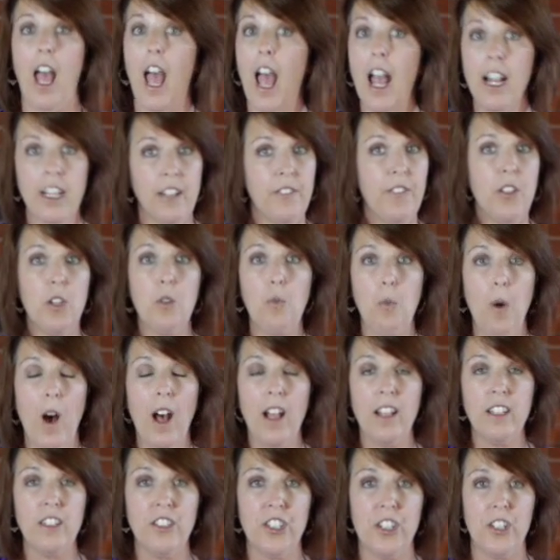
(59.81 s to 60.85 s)
And if you
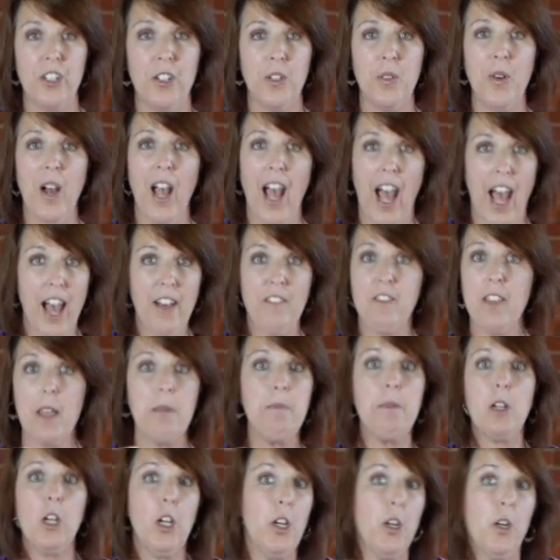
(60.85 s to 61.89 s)
want to, have
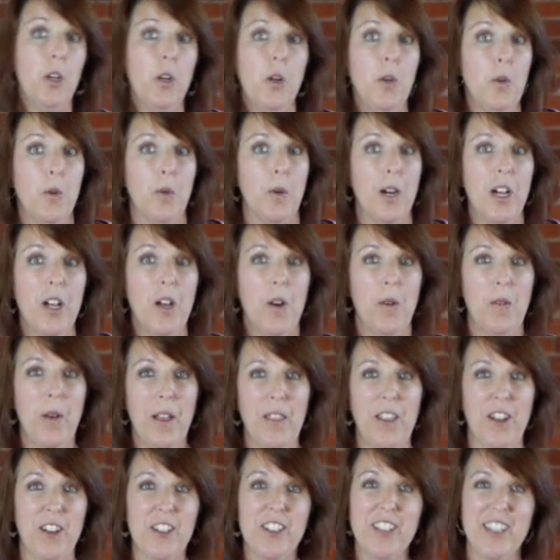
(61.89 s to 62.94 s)
them coo
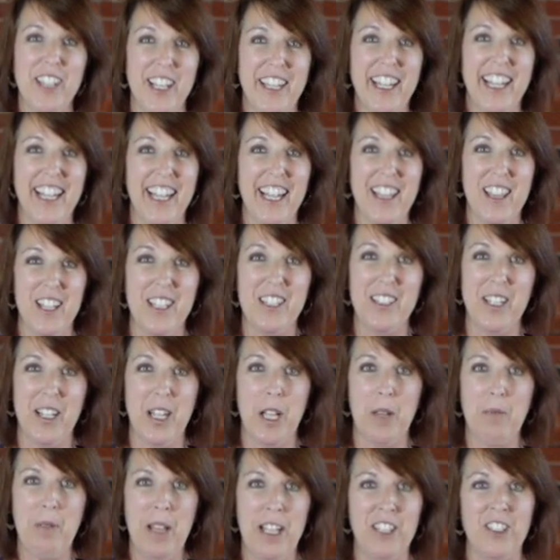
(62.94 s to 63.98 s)
when they're sitting in the
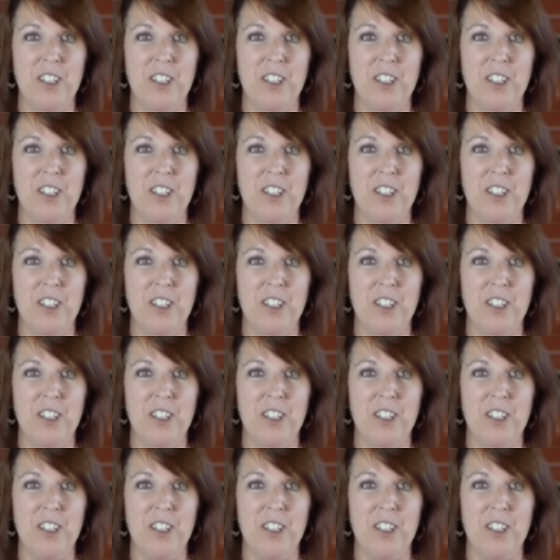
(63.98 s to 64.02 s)
sitting